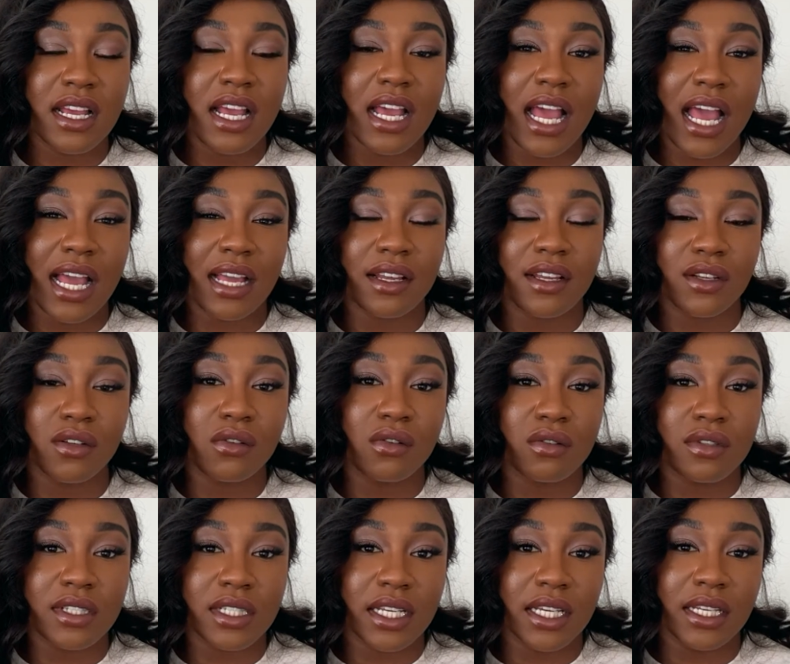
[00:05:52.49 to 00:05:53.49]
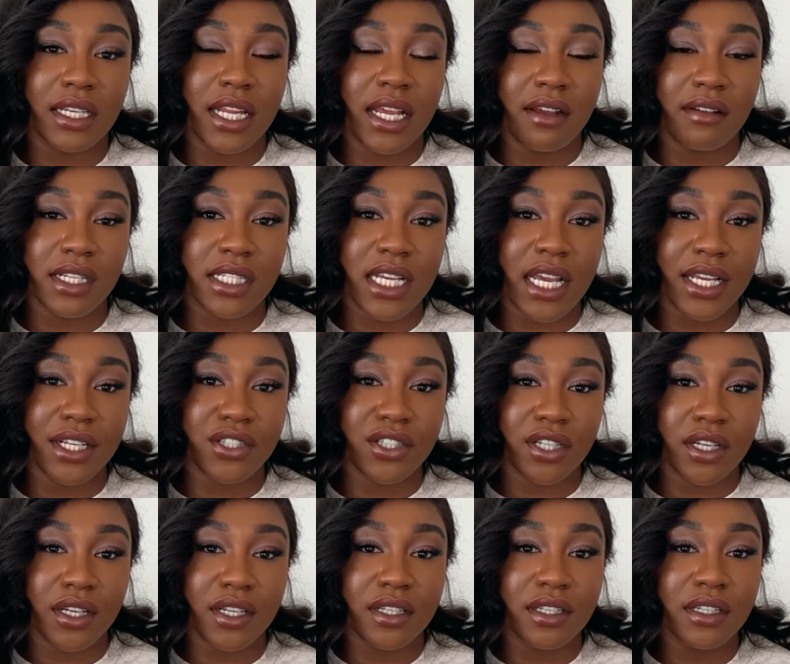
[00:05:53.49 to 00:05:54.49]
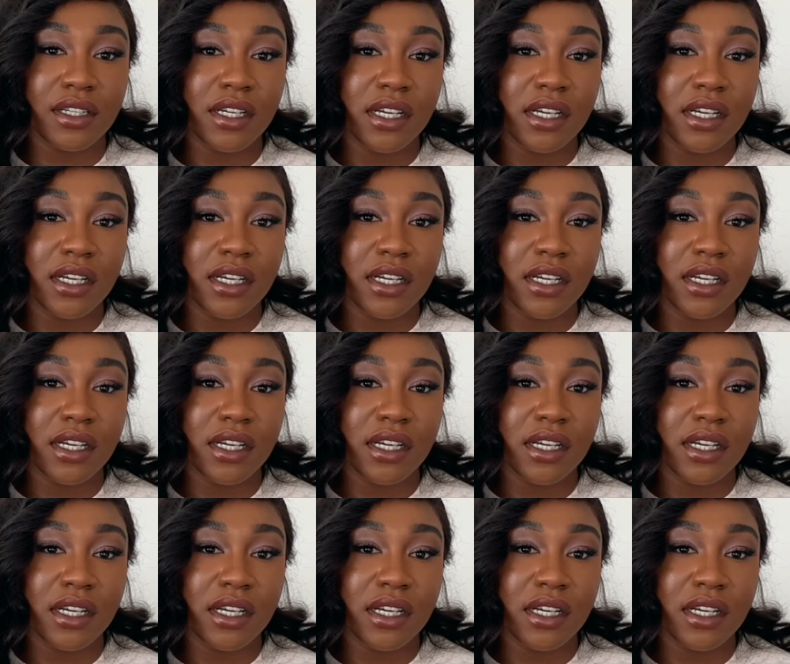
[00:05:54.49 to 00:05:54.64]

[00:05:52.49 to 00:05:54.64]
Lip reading: and can cause skin irritation.